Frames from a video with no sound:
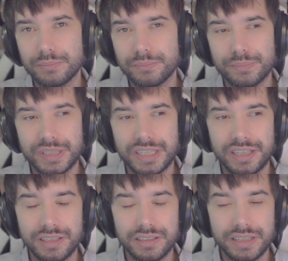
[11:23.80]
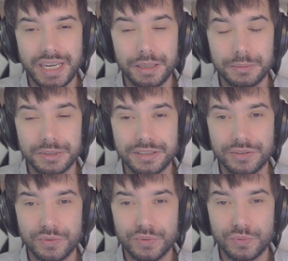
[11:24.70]
being able
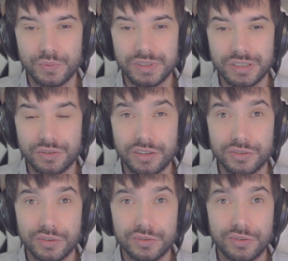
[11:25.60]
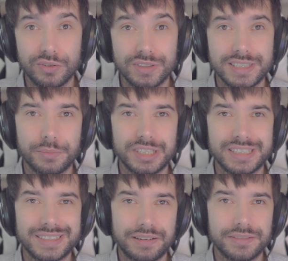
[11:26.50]
to crowd control someone
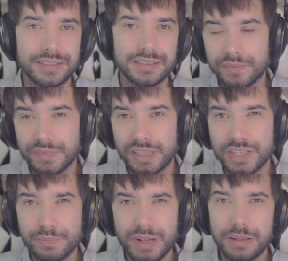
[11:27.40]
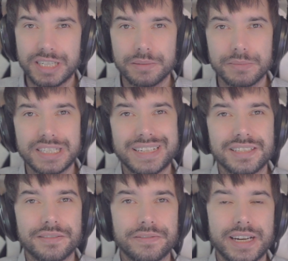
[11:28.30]
indefinitely. A spell becomes less
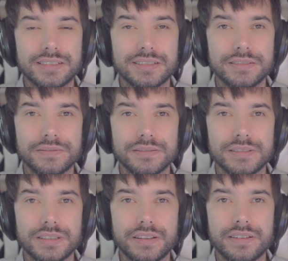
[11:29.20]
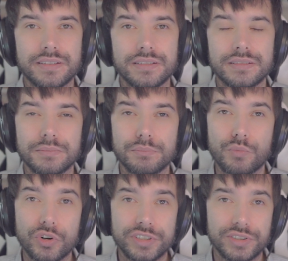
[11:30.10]
effective the
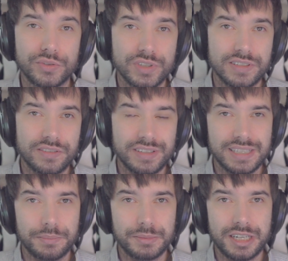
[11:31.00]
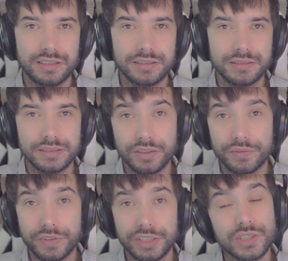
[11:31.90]
more you use it on the same target. So
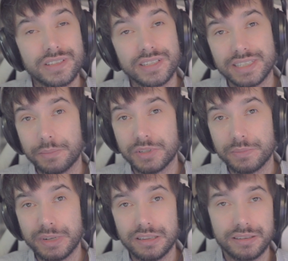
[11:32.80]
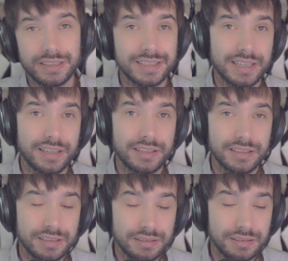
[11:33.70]
if I use the same spell, let's say
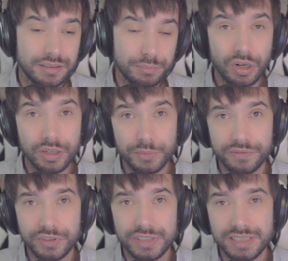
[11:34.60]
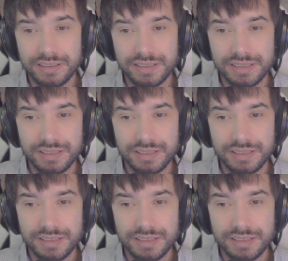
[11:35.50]
Polymorph for instance,